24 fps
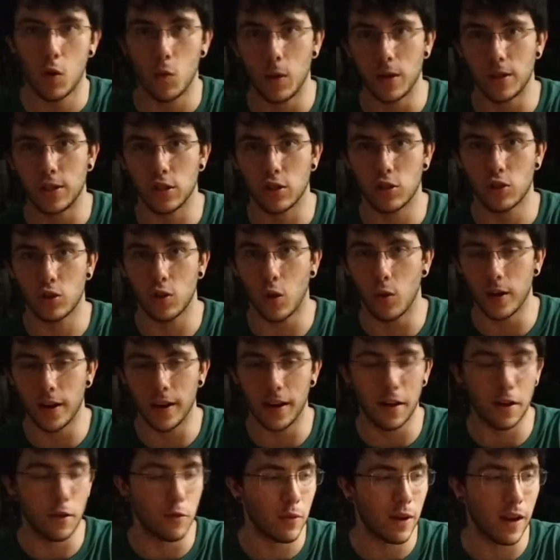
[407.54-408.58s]
which is
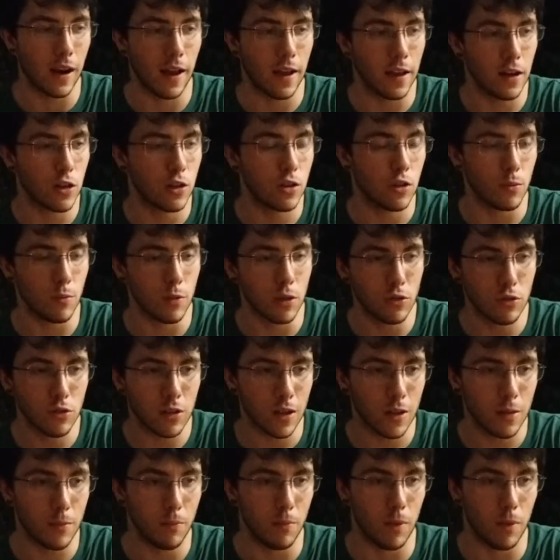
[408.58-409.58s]
totally unrelated to music,